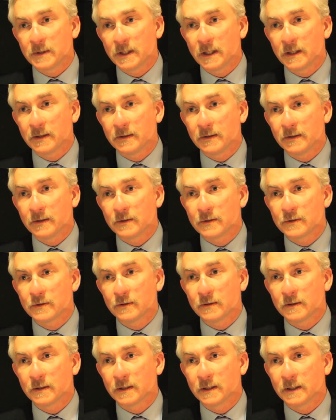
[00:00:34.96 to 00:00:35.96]
together and
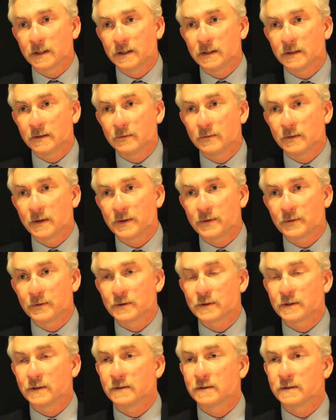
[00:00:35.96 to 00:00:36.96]
suddenly we're
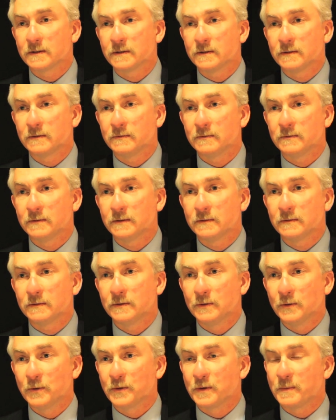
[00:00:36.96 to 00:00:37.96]
thrust onto
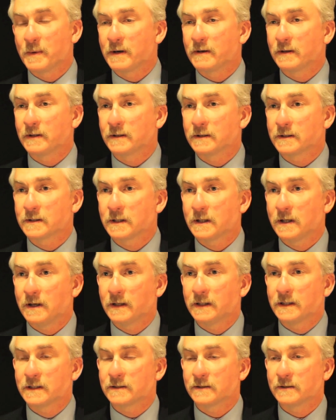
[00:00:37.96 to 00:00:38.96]
North America's
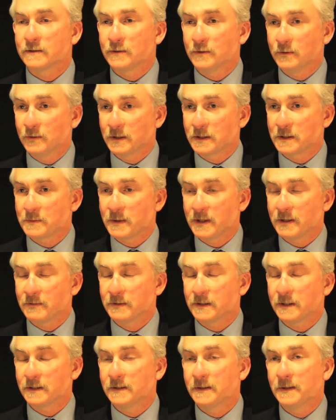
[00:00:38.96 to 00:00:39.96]
highest and tallest
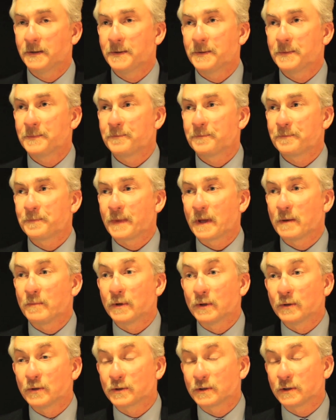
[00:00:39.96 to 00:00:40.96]
mountain
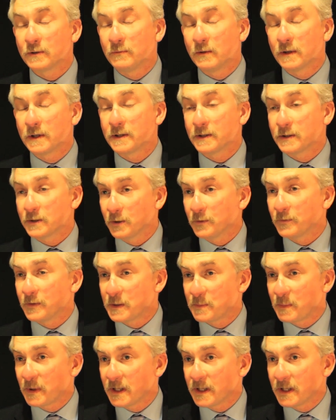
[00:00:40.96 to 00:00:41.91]
but also one of the toughest